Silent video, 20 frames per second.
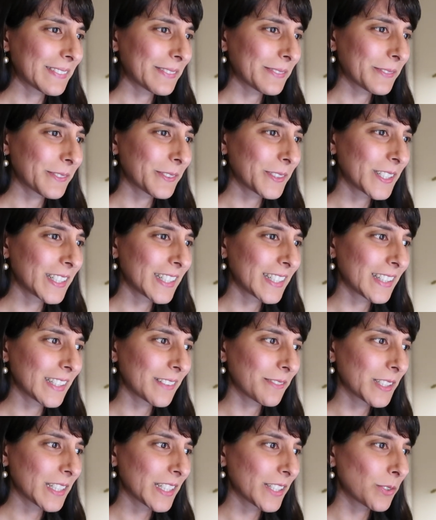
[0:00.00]

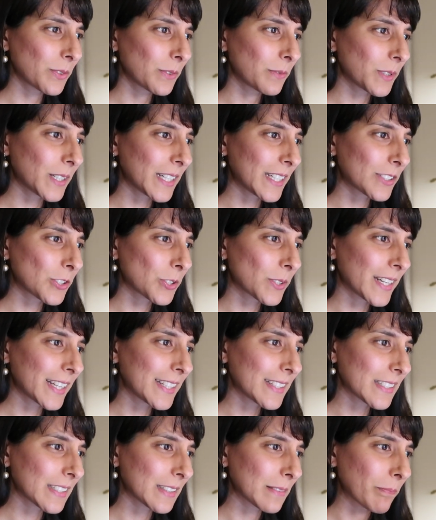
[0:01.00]
Really, really good via
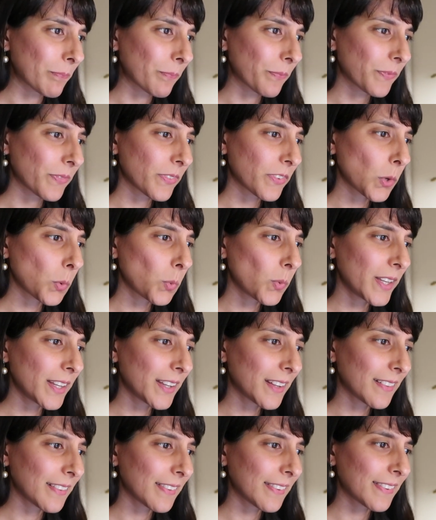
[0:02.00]
transit. So we
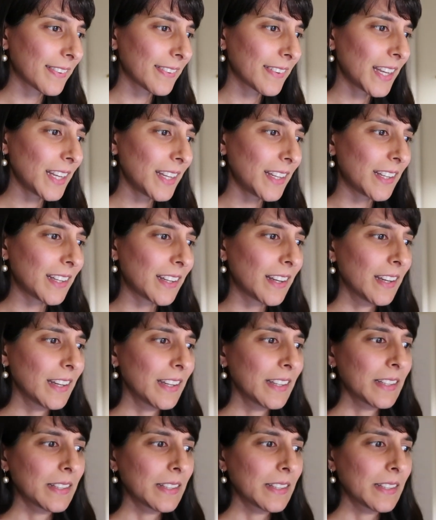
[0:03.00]
can see,